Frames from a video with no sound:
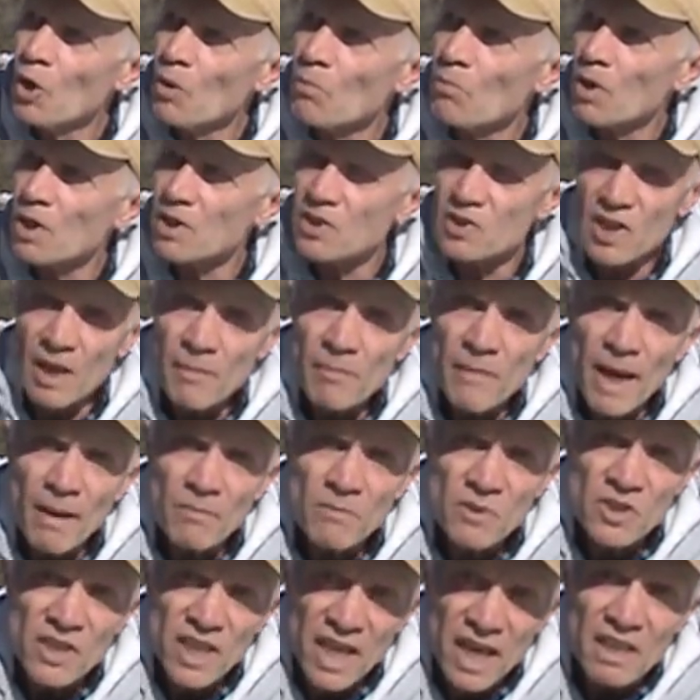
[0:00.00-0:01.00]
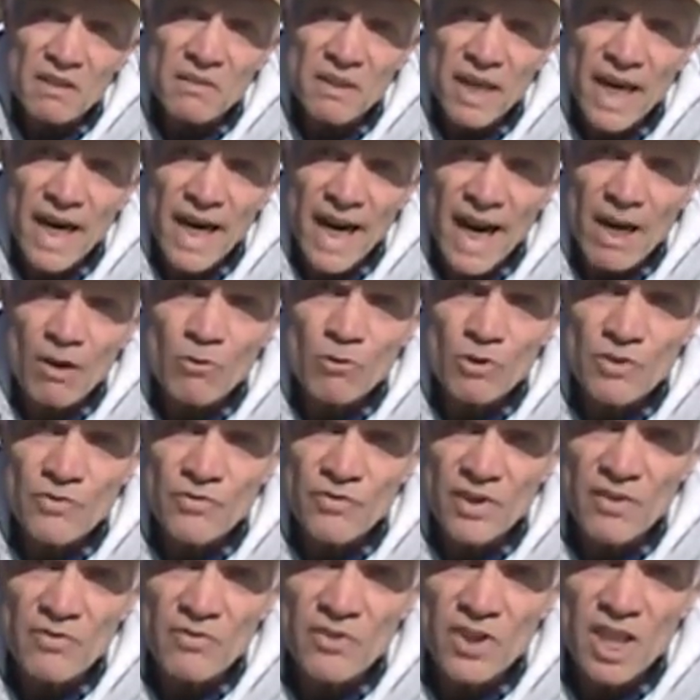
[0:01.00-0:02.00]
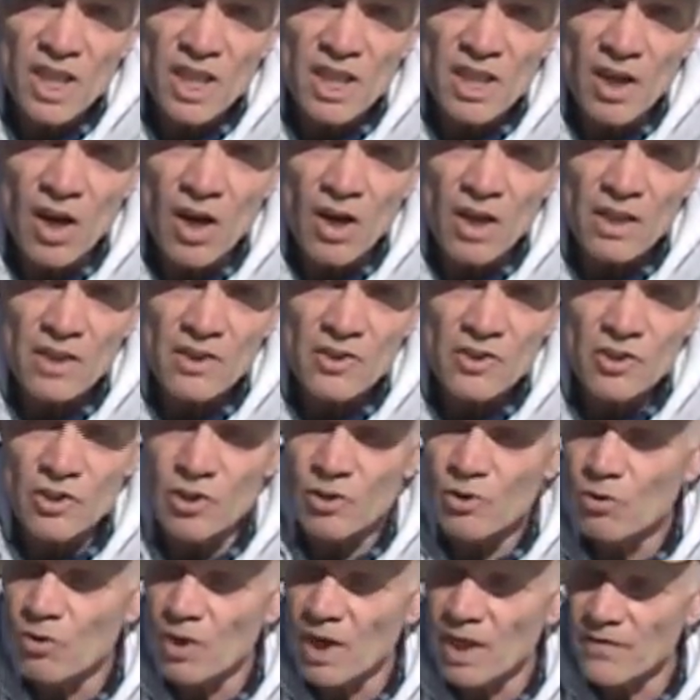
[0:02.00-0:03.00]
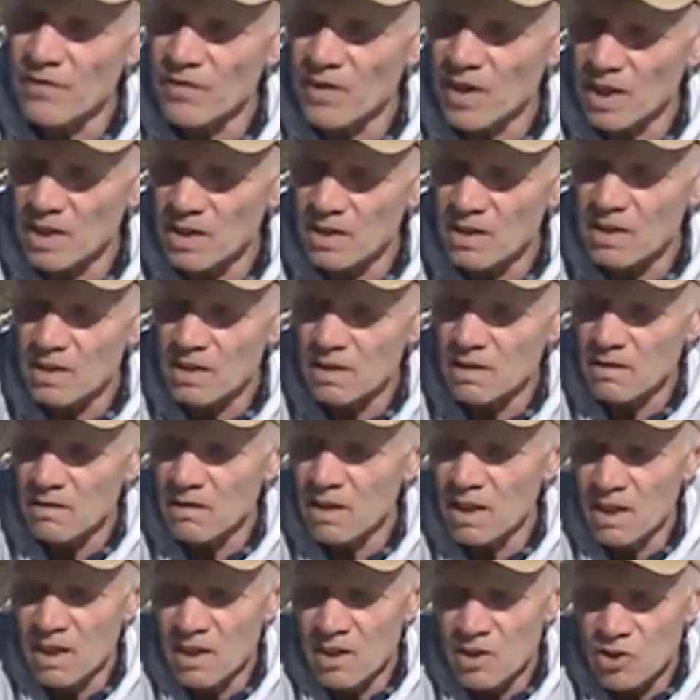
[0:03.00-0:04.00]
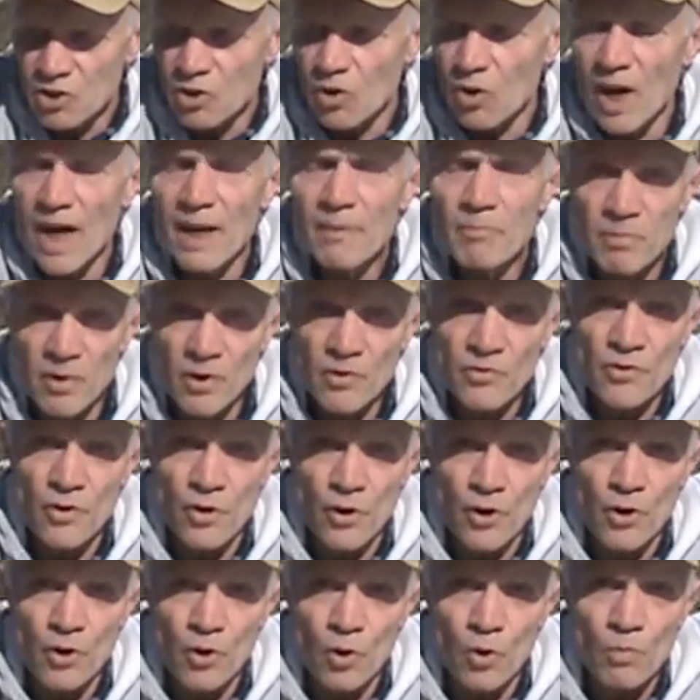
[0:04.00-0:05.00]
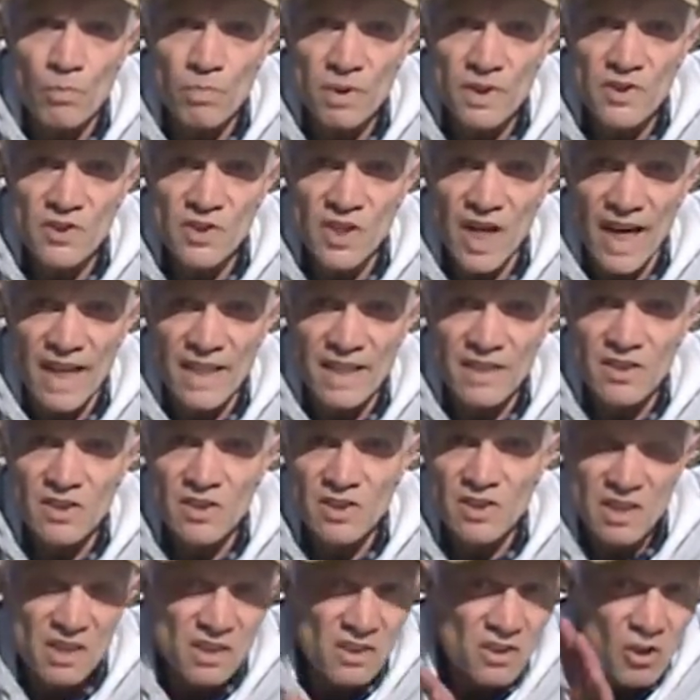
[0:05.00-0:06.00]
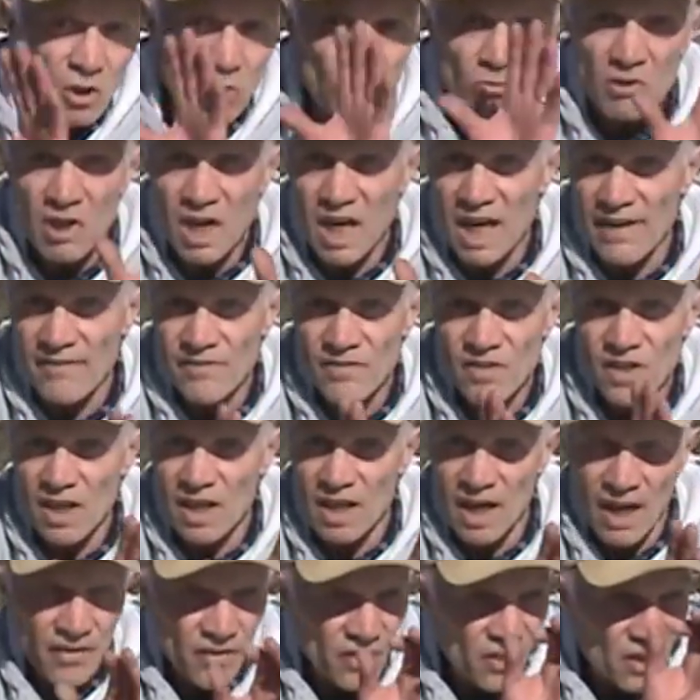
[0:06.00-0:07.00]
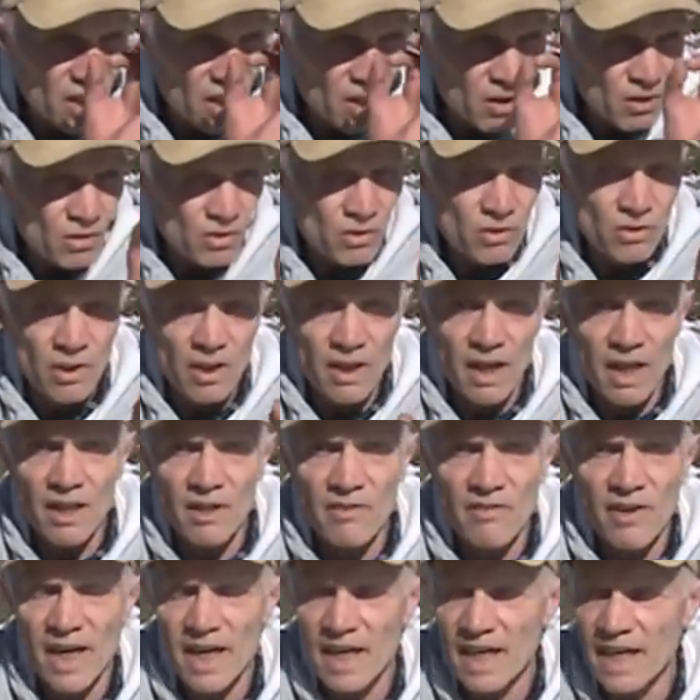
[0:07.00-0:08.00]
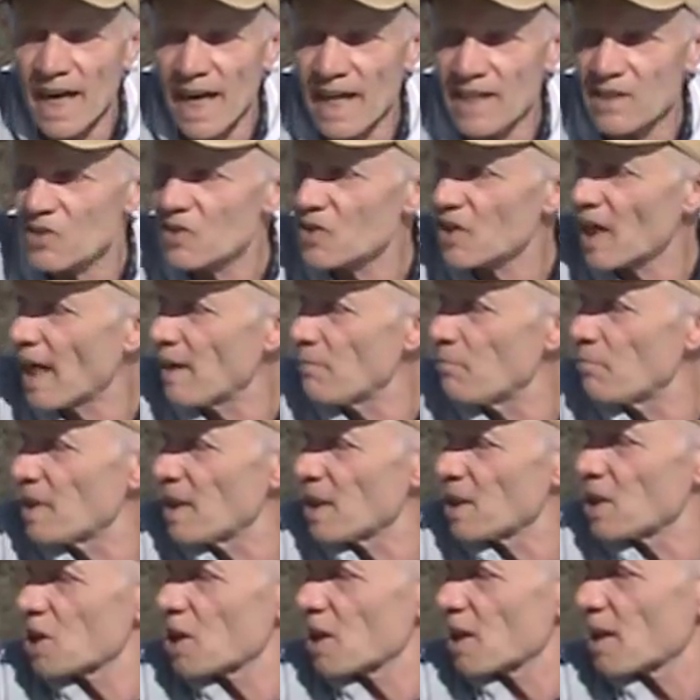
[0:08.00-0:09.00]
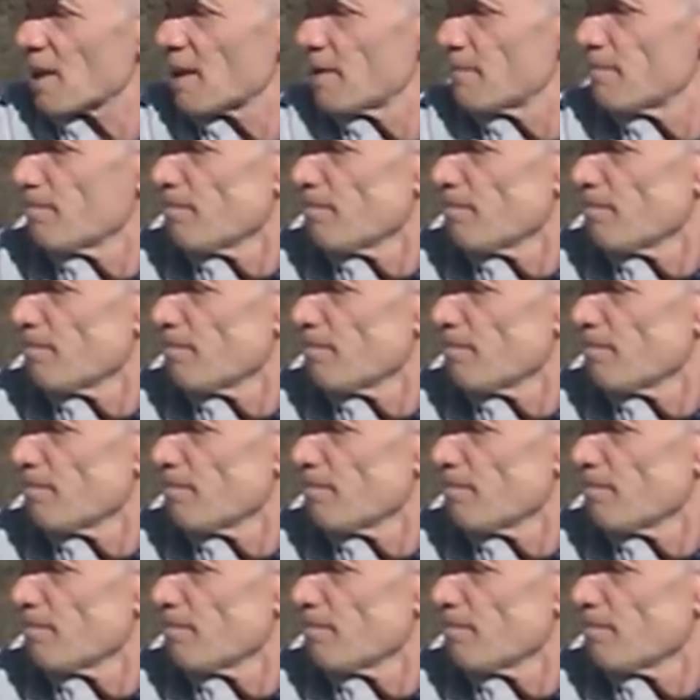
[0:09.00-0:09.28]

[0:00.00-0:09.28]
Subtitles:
But sometimes they're out 15 yards too, and so I prefer open sights. There's no clutter, nothing. You get a very nice sight picture.